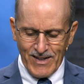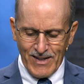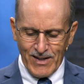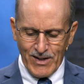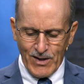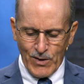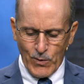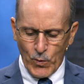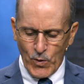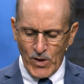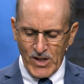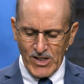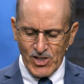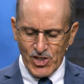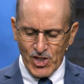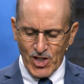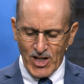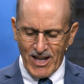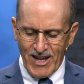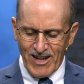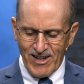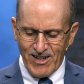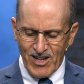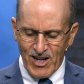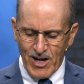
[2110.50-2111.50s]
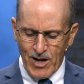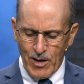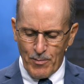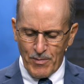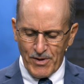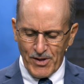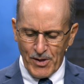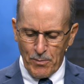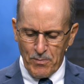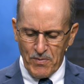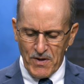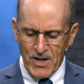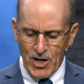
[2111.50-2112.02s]
When shall I come
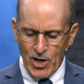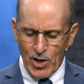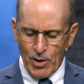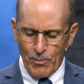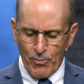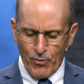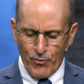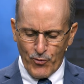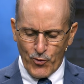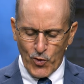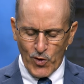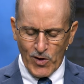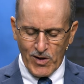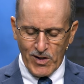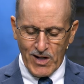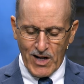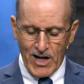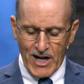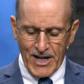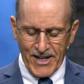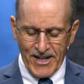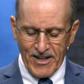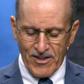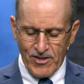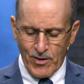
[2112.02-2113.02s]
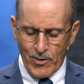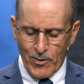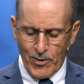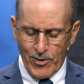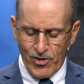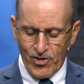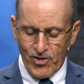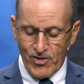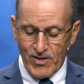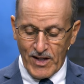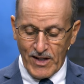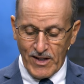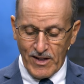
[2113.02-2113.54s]
and appear before God? As I was
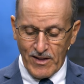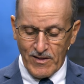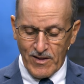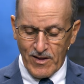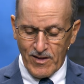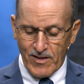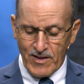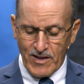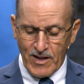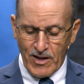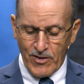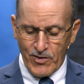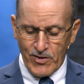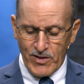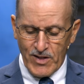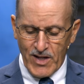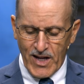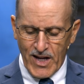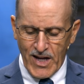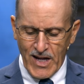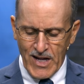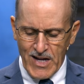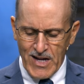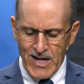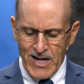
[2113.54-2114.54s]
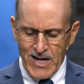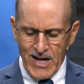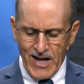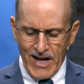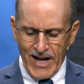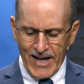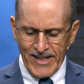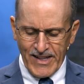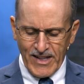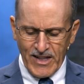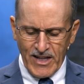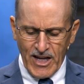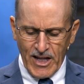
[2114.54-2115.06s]
studying this the other day, I
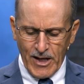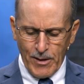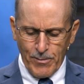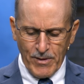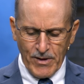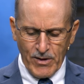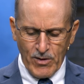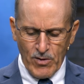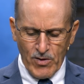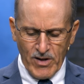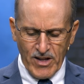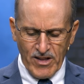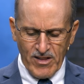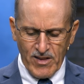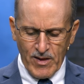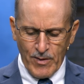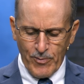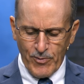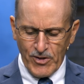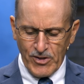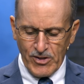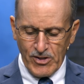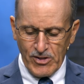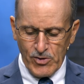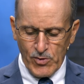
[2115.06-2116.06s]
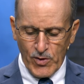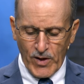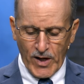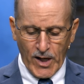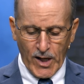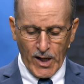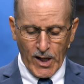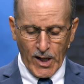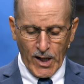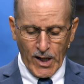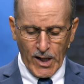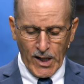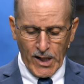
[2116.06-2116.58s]
had to get up and go get something to
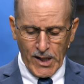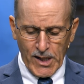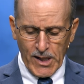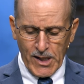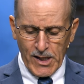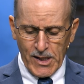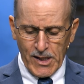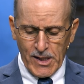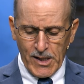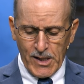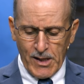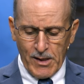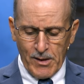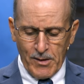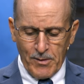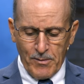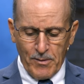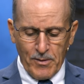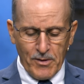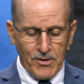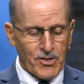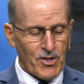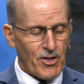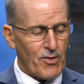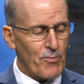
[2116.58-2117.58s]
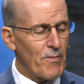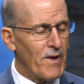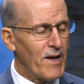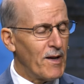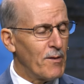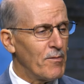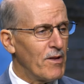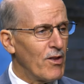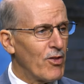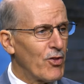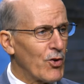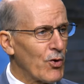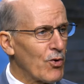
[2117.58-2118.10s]
drink. It just made
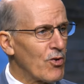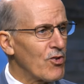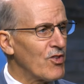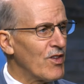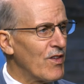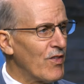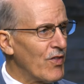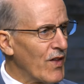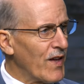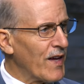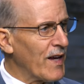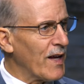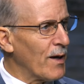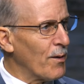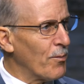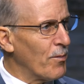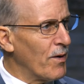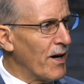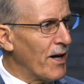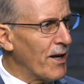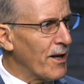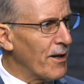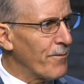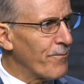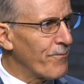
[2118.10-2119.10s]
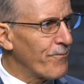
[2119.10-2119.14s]
me thirsty thinking about it.